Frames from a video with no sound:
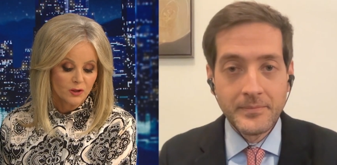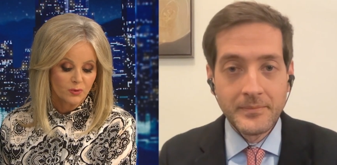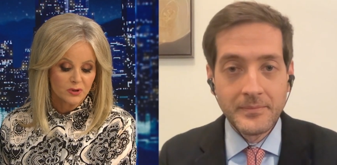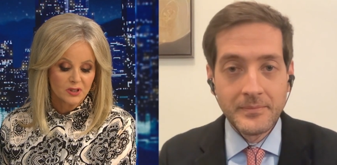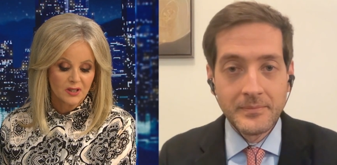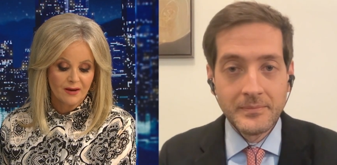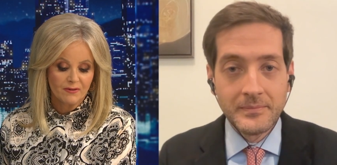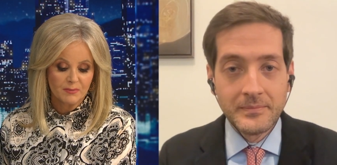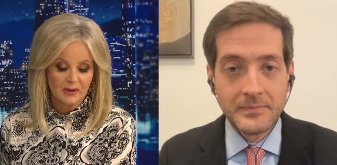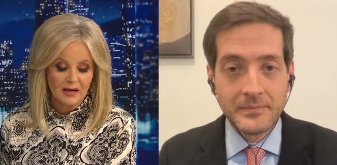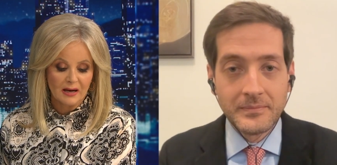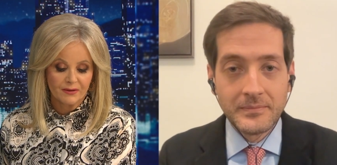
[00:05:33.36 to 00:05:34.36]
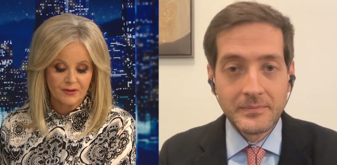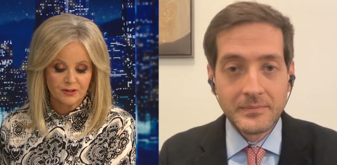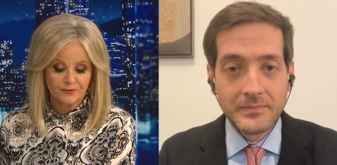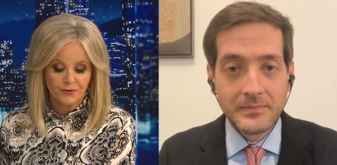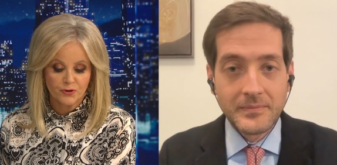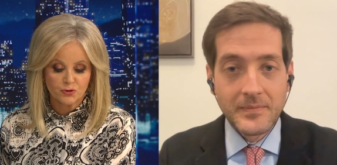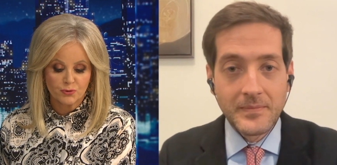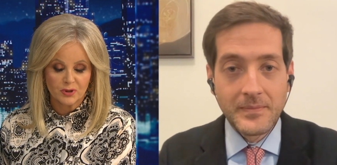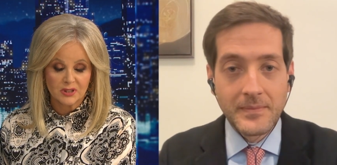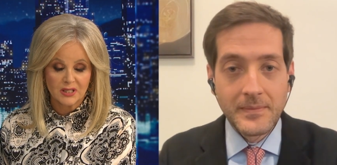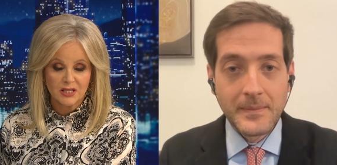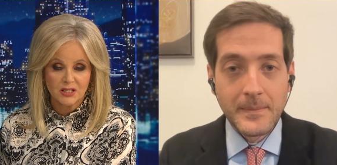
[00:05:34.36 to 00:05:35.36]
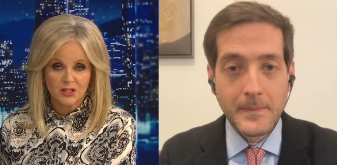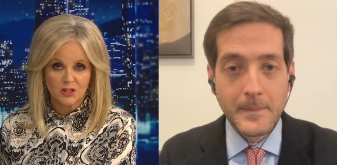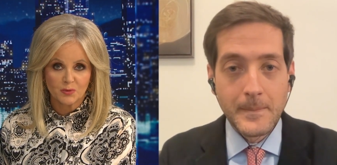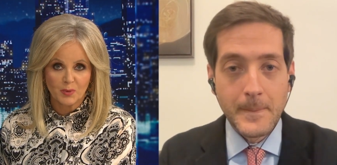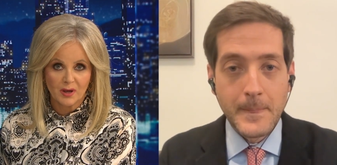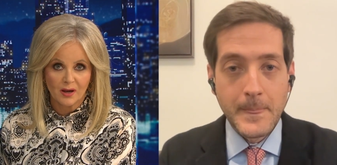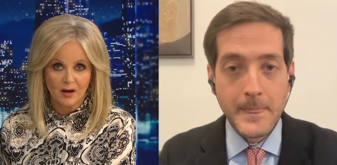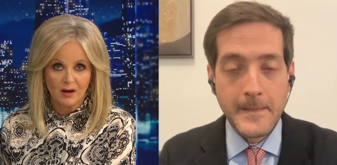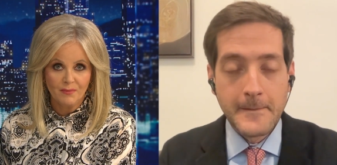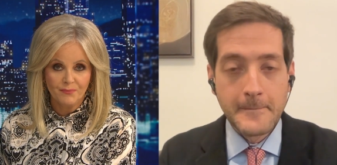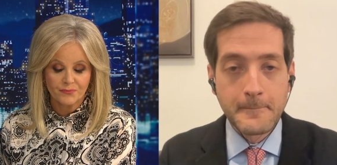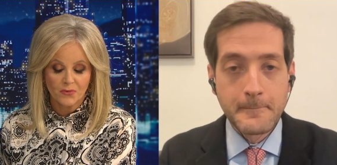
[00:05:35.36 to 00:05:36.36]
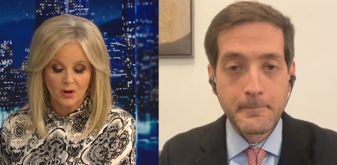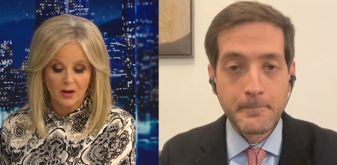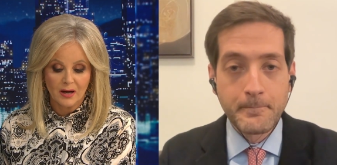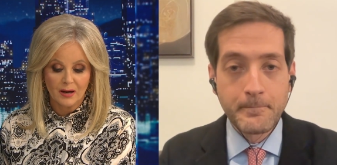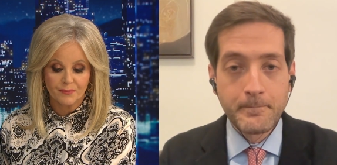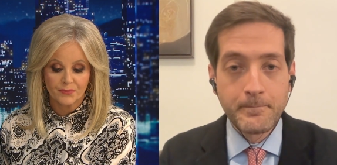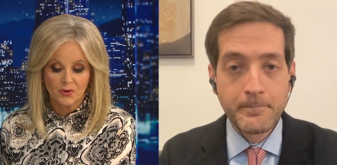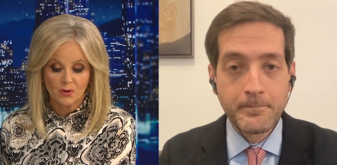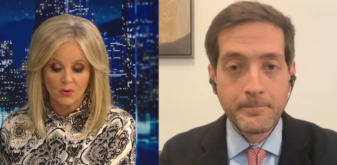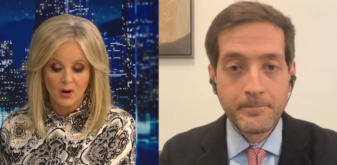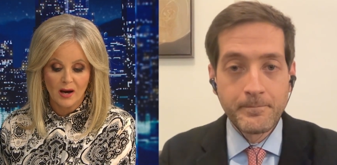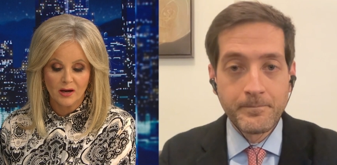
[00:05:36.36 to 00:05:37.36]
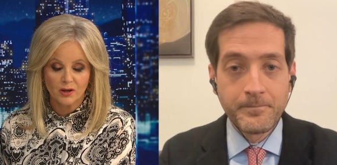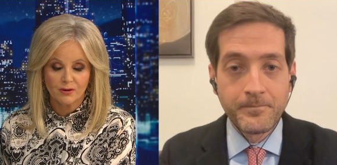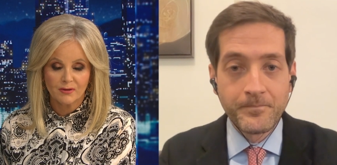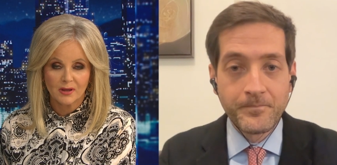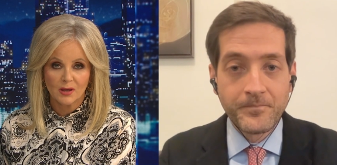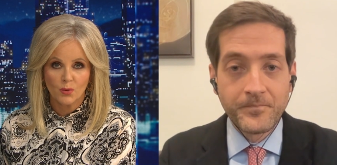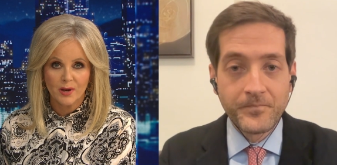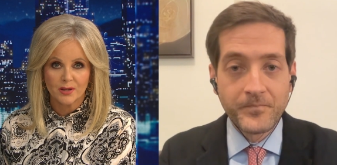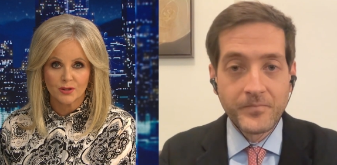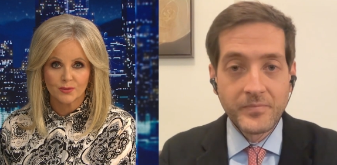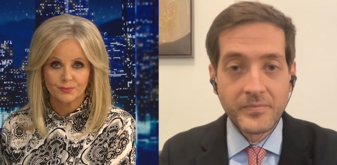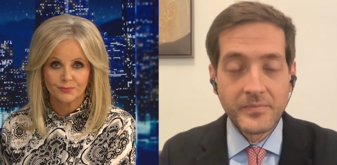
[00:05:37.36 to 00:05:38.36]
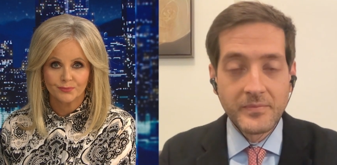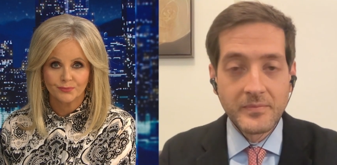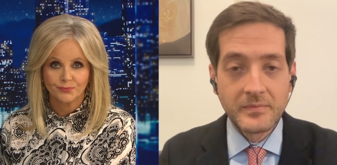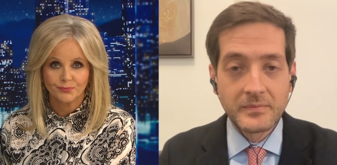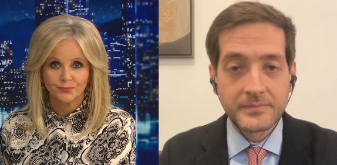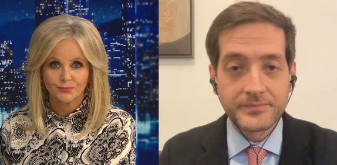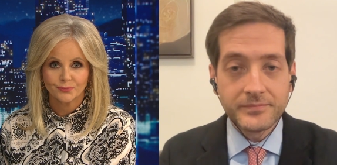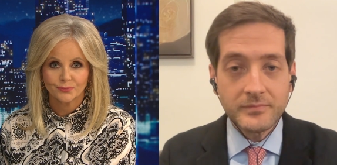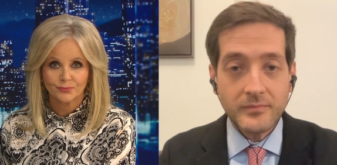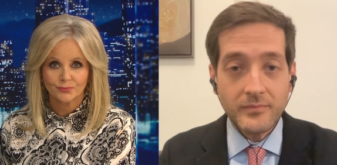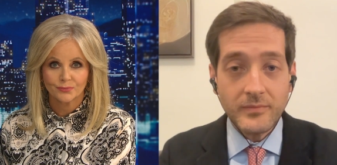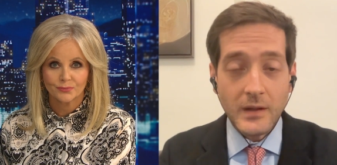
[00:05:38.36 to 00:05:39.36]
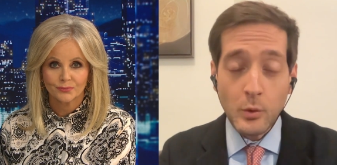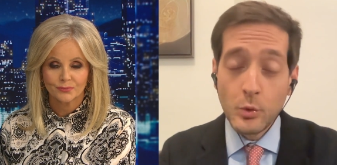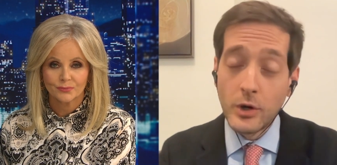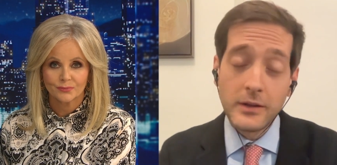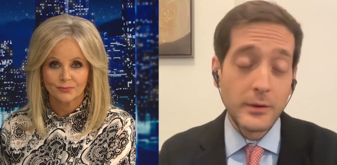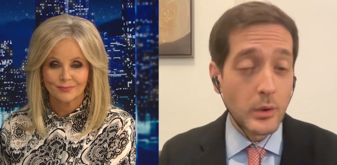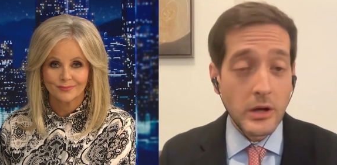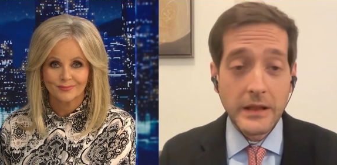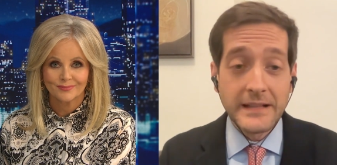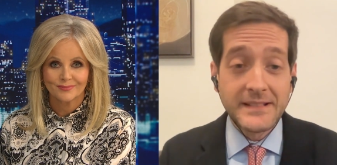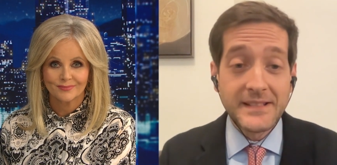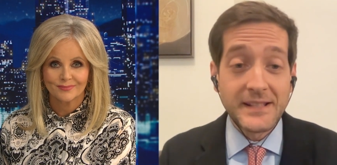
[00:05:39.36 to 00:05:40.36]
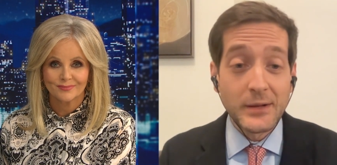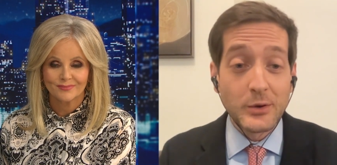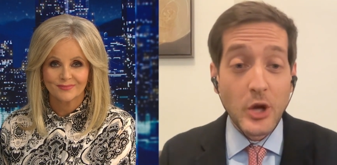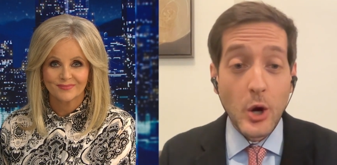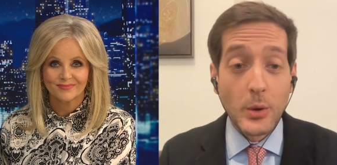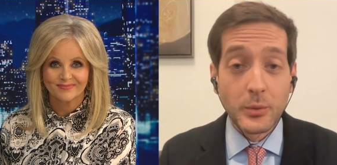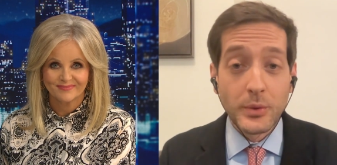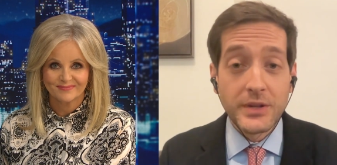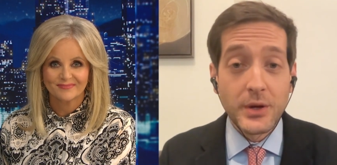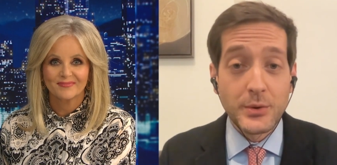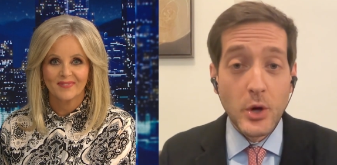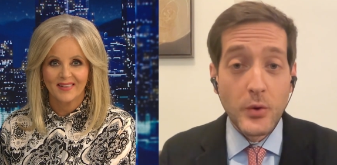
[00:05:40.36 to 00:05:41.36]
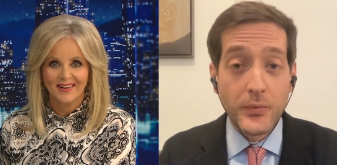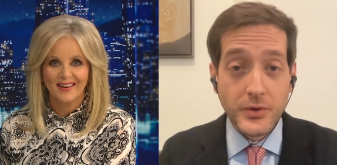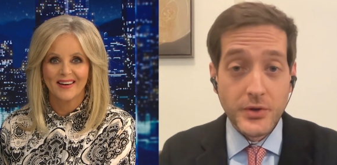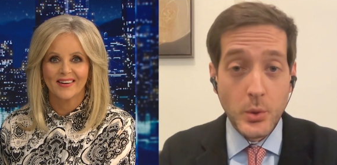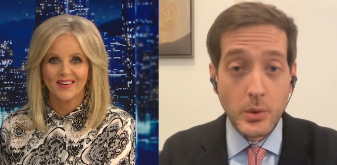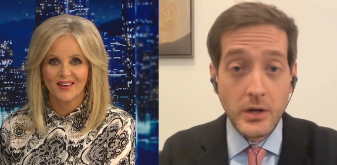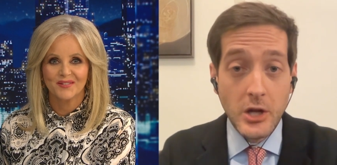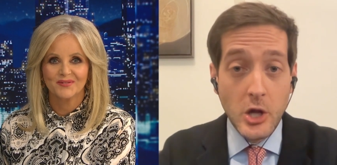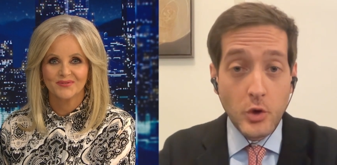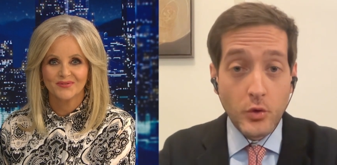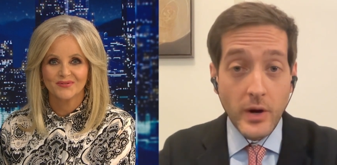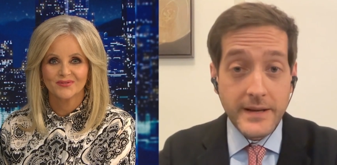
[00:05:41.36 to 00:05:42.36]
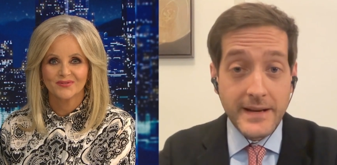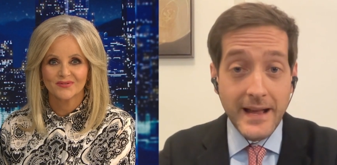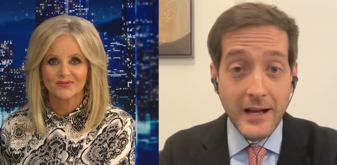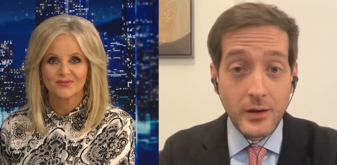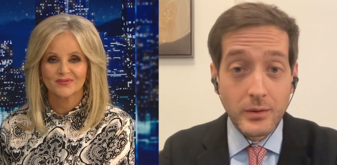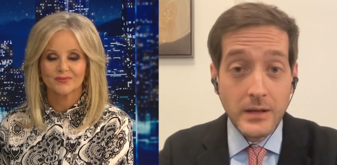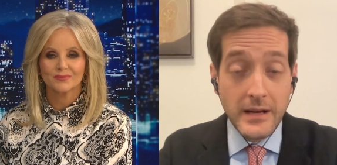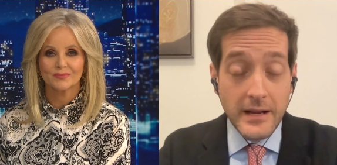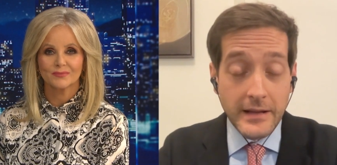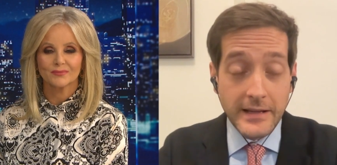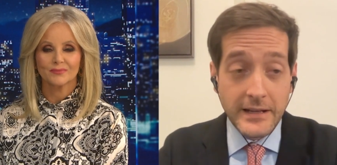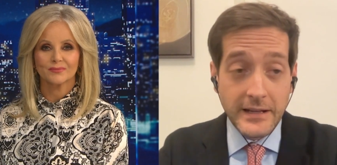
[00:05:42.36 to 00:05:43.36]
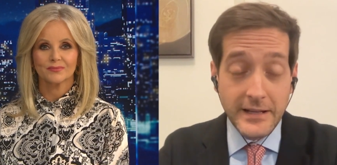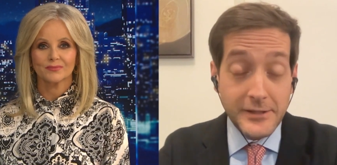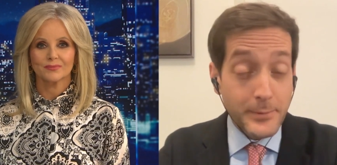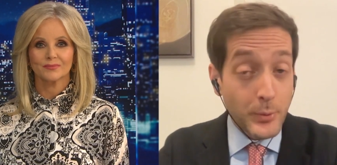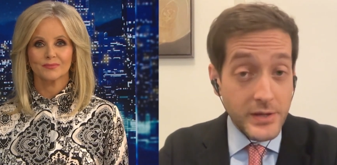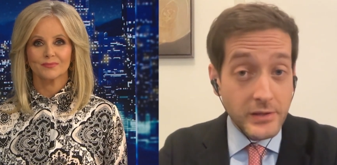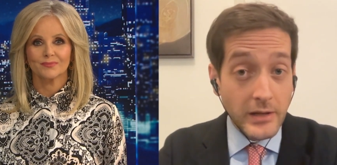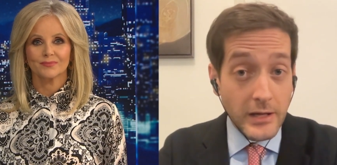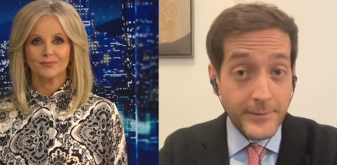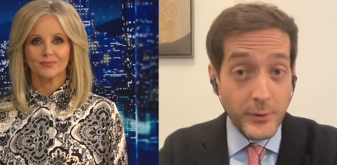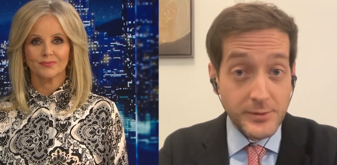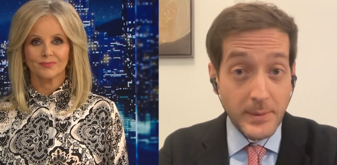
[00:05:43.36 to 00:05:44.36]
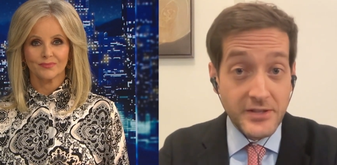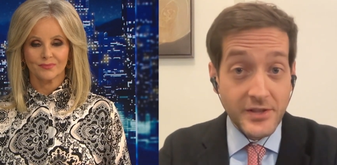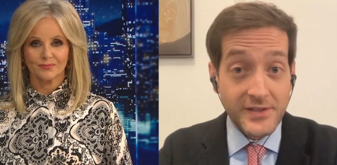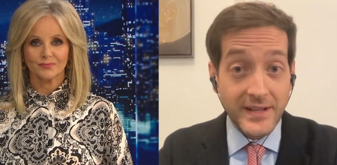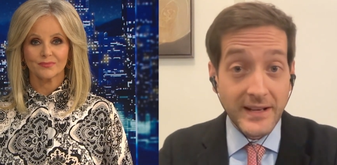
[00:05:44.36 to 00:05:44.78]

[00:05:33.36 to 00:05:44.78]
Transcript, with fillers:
Speaker 1: was Kevin McCarthy's first real test as Speaker. How do you think he went?
Speaker 2: Well, it's still going. We don't know for sure. Okay. Right now, he surprised a lot of folks by just getting a